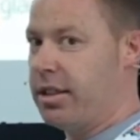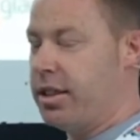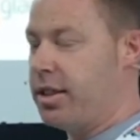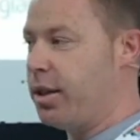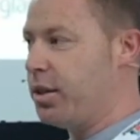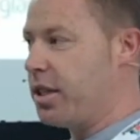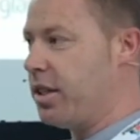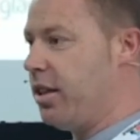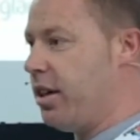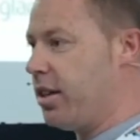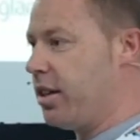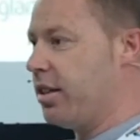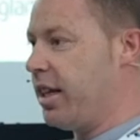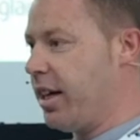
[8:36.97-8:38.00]
So it's
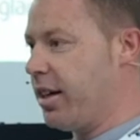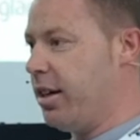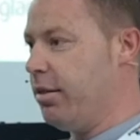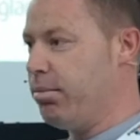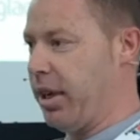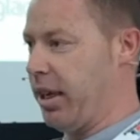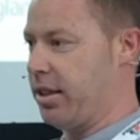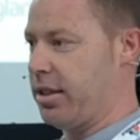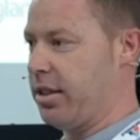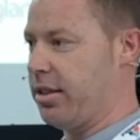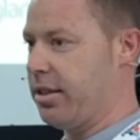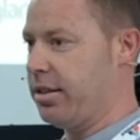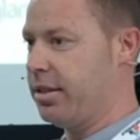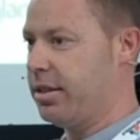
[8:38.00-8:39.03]
not that complex.
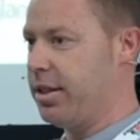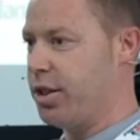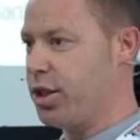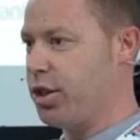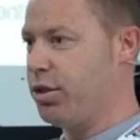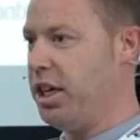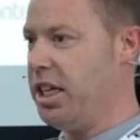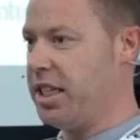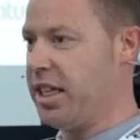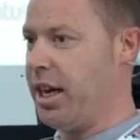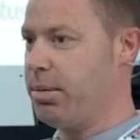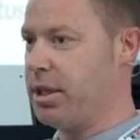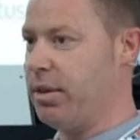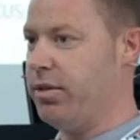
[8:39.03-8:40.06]
There's 3
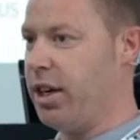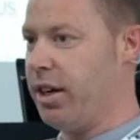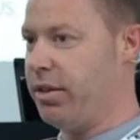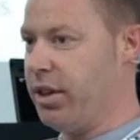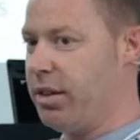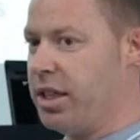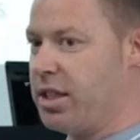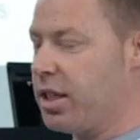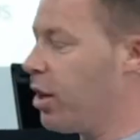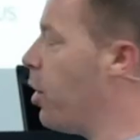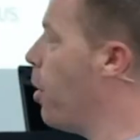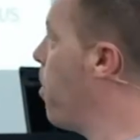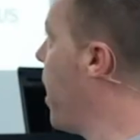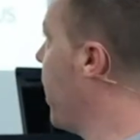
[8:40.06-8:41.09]
steps involved. Now this is
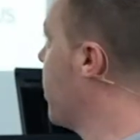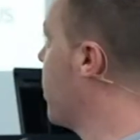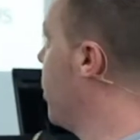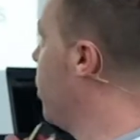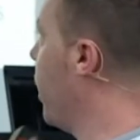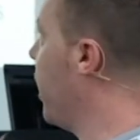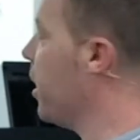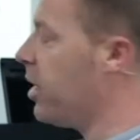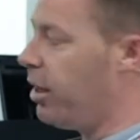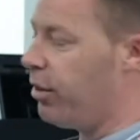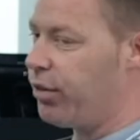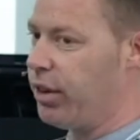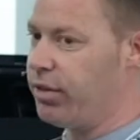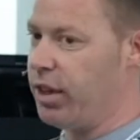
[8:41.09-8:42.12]
going back to
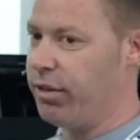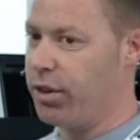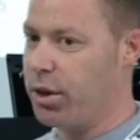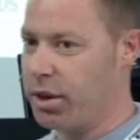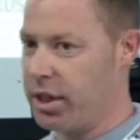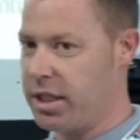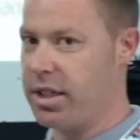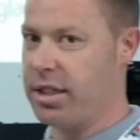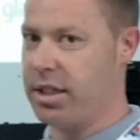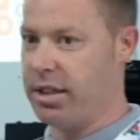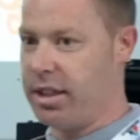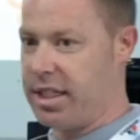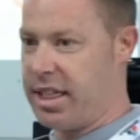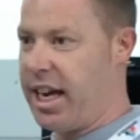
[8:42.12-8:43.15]
1854. This is the
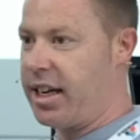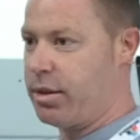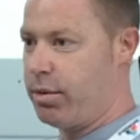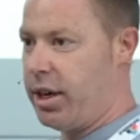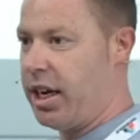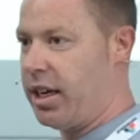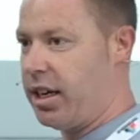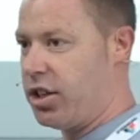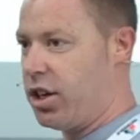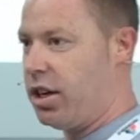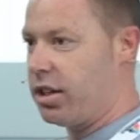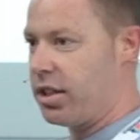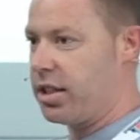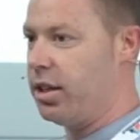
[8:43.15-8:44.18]
exact way that
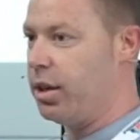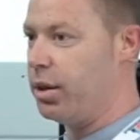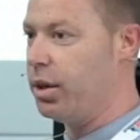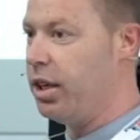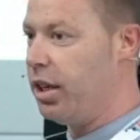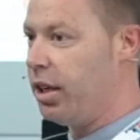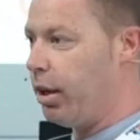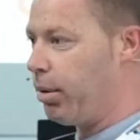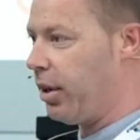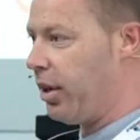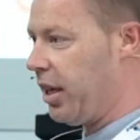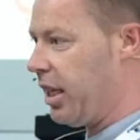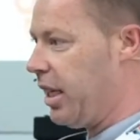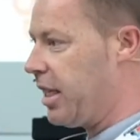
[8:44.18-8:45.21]
John Snow
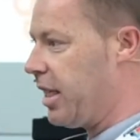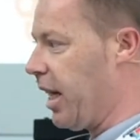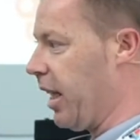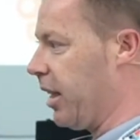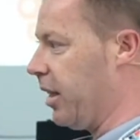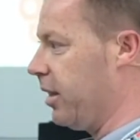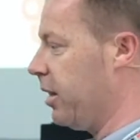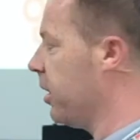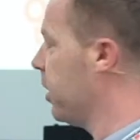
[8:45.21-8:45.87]
applied his data.